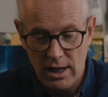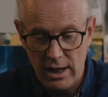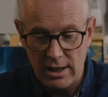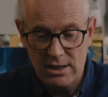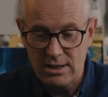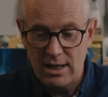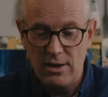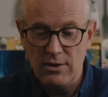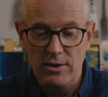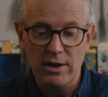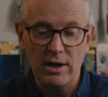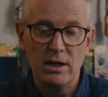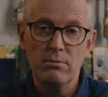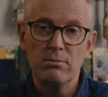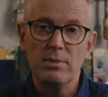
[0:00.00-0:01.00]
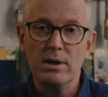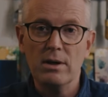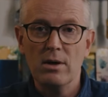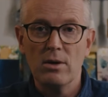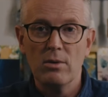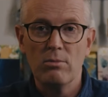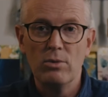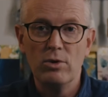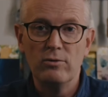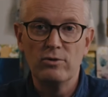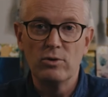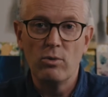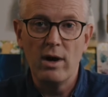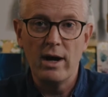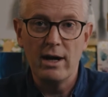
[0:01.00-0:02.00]
extent that it can be
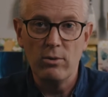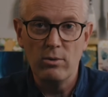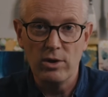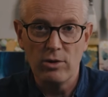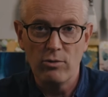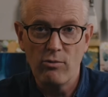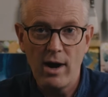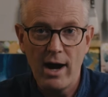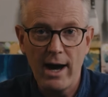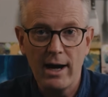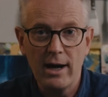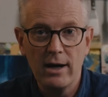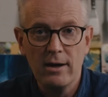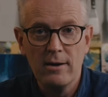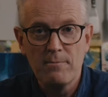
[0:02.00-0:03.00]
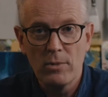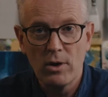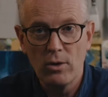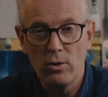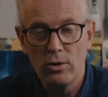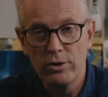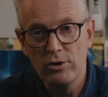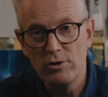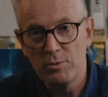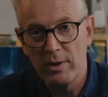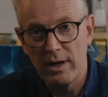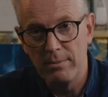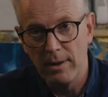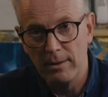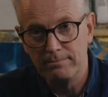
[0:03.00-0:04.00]
moved away with a rag or
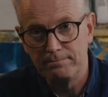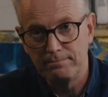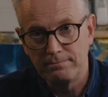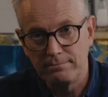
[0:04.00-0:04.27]
newspaper.